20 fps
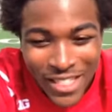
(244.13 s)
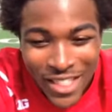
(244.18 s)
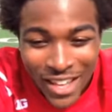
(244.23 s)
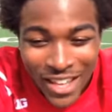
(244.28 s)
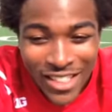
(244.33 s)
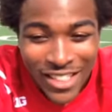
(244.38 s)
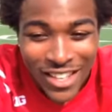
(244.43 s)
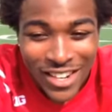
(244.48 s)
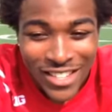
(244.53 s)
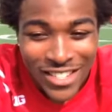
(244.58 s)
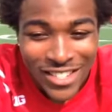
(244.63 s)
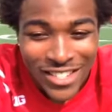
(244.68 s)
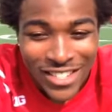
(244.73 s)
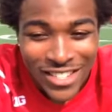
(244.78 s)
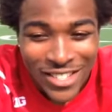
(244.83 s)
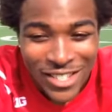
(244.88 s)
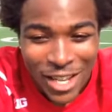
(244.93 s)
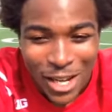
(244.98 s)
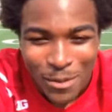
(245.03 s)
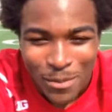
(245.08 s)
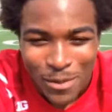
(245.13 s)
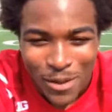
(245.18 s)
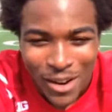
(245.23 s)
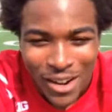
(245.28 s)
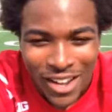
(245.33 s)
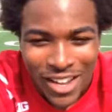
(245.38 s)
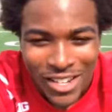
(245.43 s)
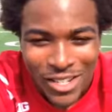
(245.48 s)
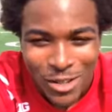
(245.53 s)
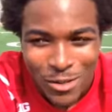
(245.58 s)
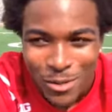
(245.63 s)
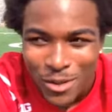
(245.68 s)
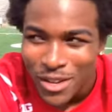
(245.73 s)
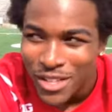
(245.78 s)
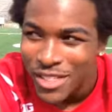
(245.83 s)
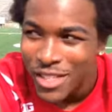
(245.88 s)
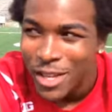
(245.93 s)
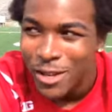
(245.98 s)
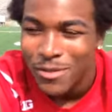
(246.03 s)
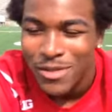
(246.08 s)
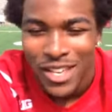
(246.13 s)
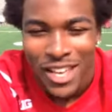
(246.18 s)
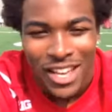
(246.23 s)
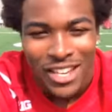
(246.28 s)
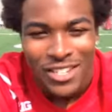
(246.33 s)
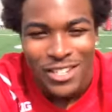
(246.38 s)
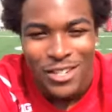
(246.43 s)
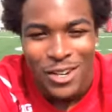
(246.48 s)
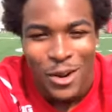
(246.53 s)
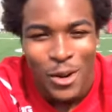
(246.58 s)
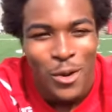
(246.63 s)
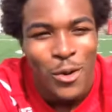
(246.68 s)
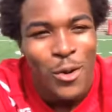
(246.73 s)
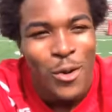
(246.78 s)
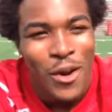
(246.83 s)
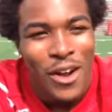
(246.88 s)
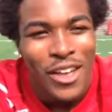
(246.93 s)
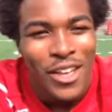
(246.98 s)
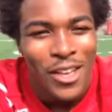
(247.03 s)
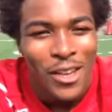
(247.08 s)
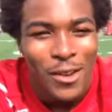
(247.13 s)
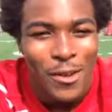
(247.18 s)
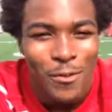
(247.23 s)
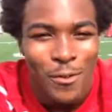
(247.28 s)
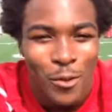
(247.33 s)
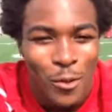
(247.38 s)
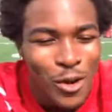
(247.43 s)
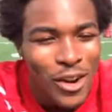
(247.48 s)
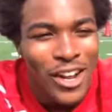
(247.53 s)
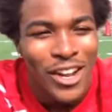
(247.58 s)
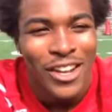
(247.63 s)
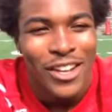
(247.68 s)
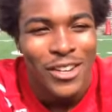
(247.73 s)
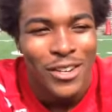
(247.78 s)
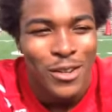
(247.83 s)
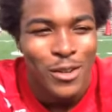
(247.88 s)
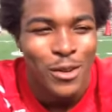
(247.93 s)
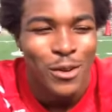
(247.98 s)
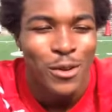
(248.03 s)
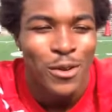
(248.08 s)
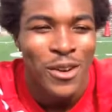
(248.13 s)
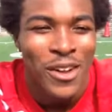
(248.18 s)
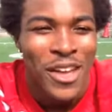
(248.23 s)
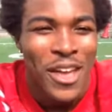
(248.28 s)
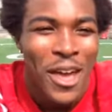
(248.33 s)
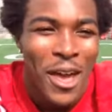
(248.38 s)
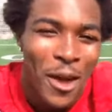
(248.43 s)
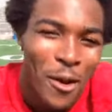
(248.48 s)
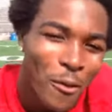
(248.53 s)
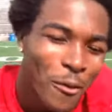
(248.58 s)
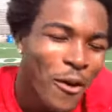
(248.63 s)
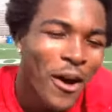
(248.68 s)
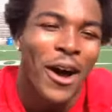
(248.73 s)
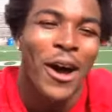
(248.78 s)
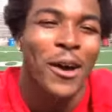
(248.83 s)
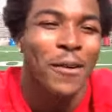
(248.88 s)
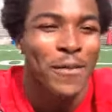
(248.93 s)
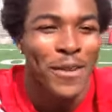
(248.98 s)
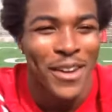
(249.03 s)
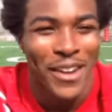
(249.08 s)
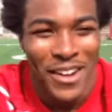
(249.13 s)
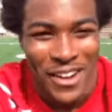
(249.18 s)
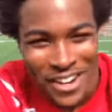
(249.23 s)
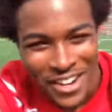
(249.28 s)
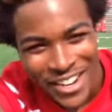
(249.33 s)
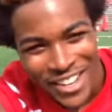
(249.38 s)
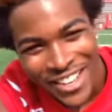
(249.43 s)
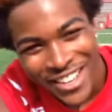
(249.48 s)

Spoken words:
That is the exciting part. I actually want them to actually know who I am, what I can do, and why I'm here.